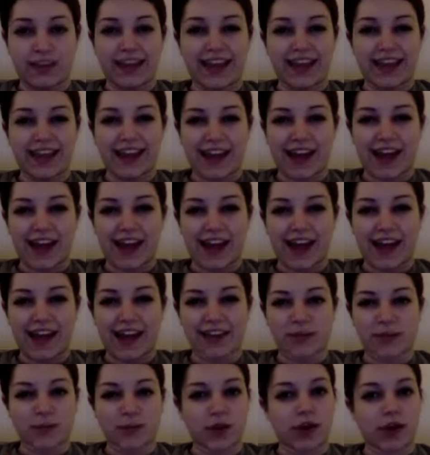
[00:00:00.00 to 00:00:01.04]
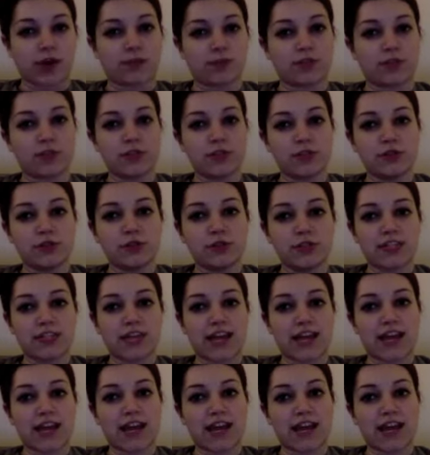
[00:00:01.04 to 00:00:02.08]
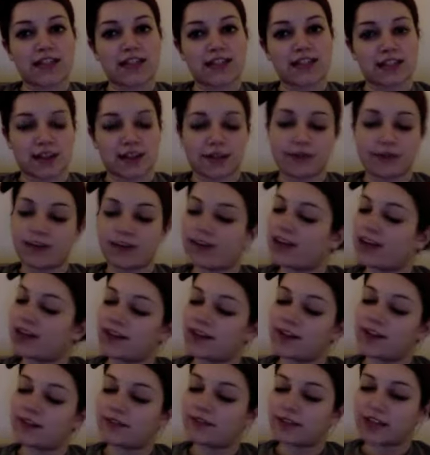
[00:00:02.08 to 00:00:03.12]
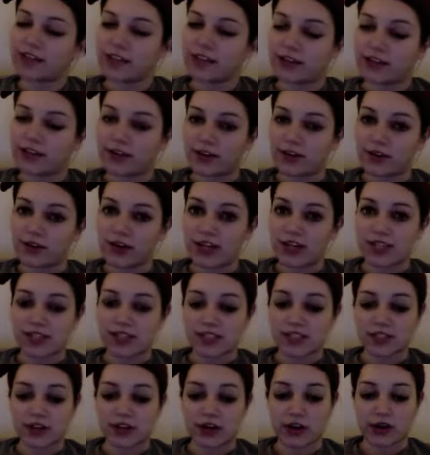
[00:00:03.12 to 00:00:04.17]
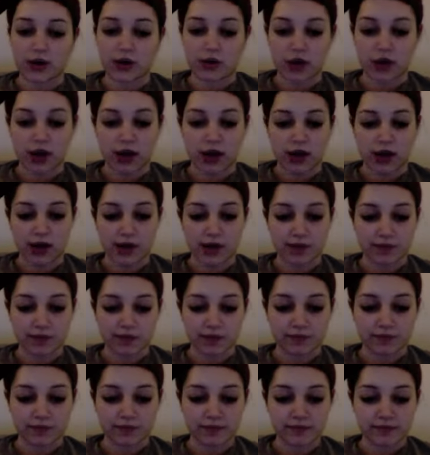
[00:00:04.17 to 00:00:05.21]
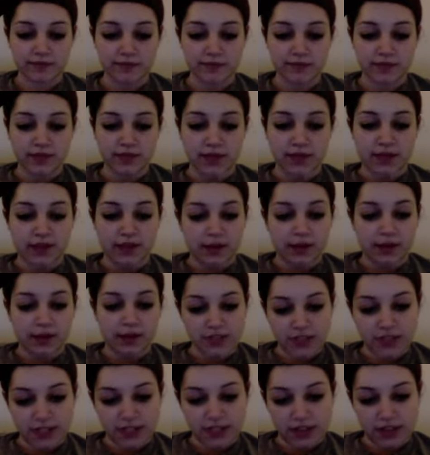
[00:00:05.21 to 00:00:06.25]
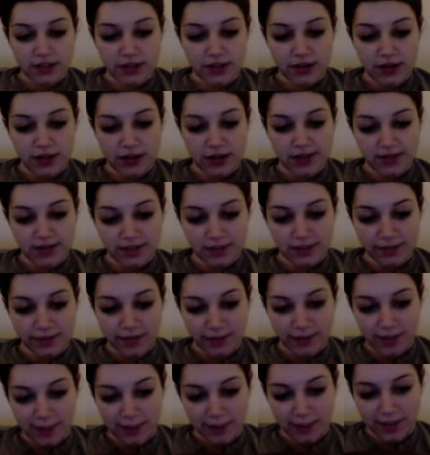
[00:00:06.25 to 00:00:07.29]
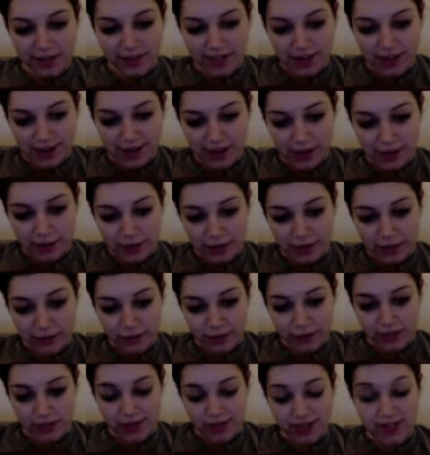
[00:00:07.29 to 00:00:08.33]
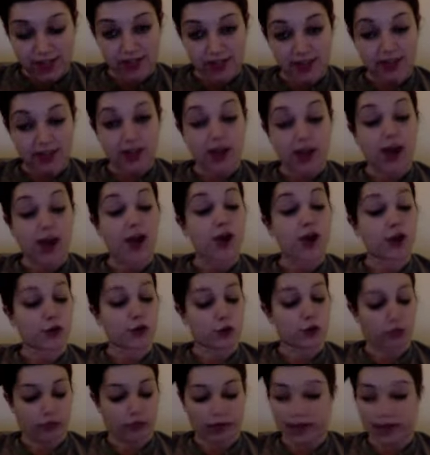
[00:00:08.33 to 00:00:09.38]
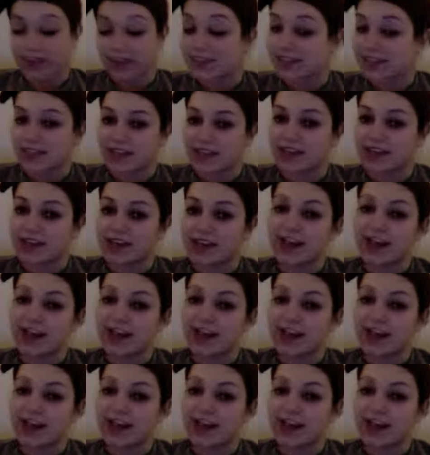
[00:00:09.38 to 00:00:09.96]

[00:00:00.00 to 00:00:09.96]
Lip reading: guys, welcome to today's Life in London video. So, I'm just going to tell you guys a little bit about my day, which was crazy.